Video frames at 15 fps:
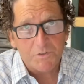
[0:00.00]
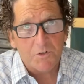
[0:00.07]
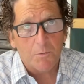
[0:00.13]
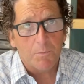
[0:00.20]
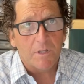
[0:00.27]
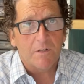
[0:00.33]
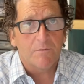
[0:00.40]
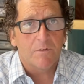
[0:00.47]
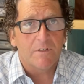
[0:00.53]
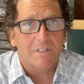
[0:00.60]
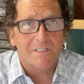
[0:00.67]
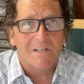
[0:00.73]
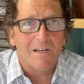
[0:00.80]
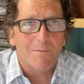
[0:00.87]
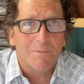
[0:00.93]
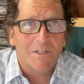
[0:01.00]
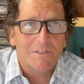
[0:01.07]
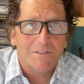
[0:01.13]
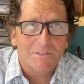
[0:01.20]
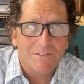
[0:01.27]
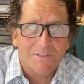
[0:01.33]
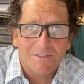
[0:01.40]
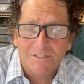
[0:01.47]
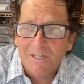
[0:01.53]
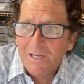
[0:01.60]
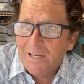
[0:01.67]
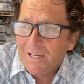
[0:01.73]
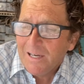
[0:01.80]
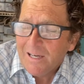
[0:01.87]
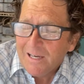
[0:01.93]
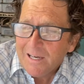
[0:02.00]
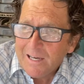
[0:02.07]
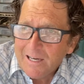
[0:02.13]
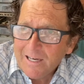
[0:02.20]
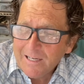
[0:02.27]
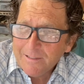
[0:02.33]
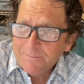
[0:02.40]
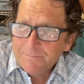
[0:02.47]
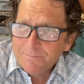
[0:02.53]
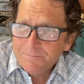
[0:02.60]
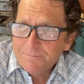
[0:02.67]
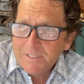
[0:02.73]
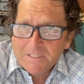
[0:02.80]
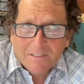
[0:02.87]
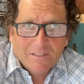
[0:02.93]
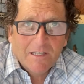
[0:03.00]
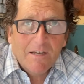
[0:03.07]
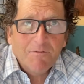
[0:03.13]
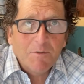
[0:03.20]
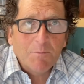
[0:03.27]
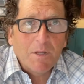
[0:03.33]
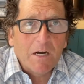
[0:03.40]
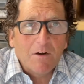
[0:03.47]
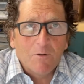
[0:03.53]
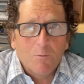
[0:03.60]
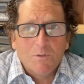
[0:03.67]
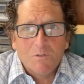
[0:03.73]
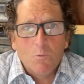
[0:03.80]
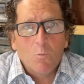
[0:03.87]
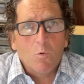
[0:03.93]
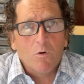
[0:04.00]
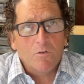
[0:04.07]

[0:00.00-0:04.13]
plentiful at the time, they just left them there. It wasn't worth